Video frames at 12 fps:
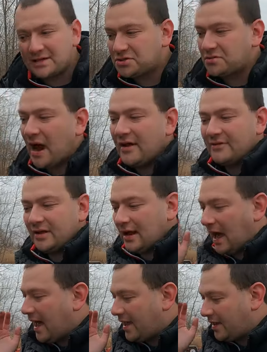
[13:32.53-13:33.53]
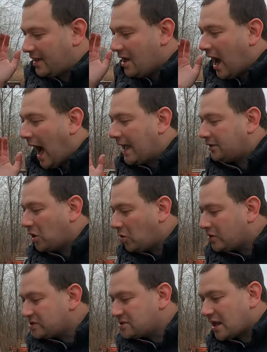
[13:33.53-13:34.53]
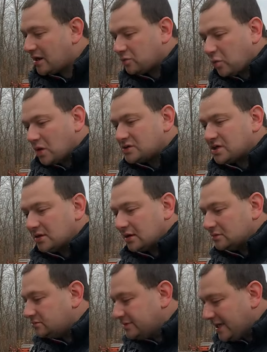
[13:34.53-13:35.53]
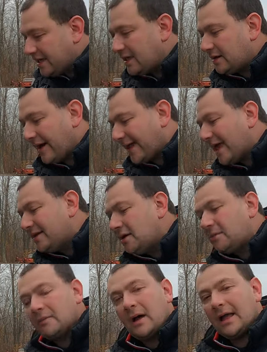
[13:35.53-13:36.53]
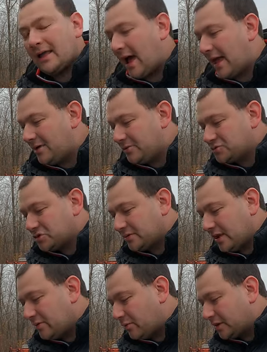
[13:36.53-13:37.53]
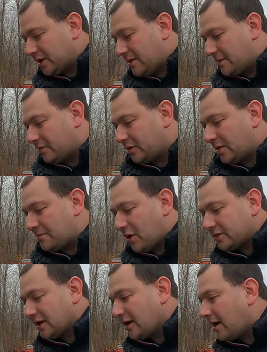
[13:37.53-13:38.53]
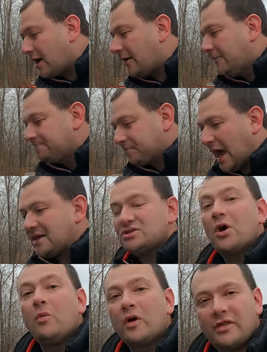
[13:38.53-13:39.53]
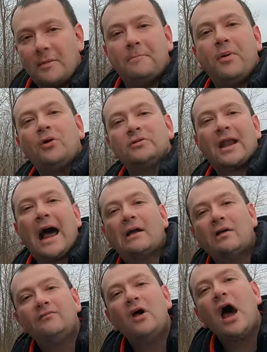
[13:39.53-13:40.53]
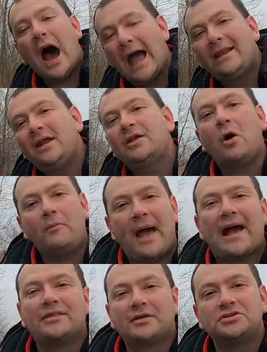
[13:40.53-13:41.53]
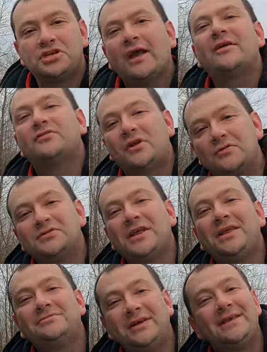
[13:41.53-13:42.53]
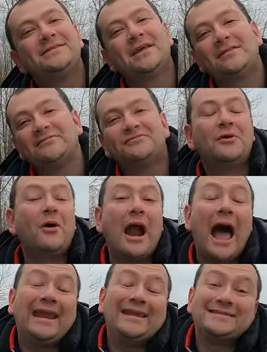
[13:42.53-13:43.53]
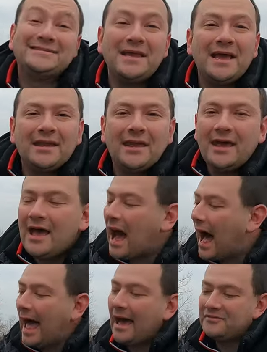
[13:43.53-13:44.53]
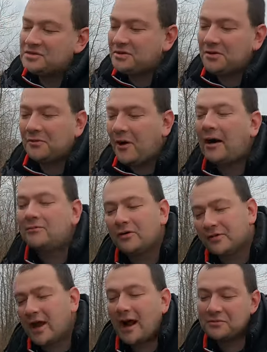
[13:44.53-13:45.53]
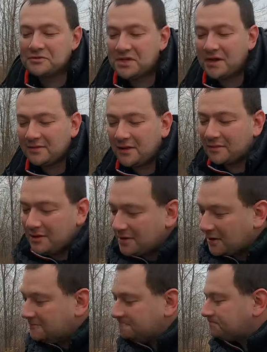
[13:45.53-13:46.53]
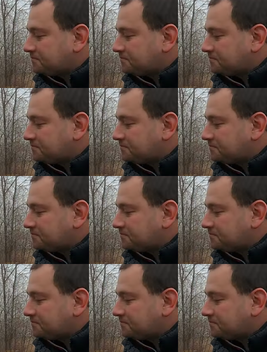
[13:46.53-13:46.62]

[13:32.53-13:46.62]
test drive it. I noticed that it wasn't leaking. Like I usually, when they brought the car, I saw where they pulled it out of. I did go back there and check if there was any leaks on the floor. I didn't see any. I obviously don't know how long the car was sitting there either,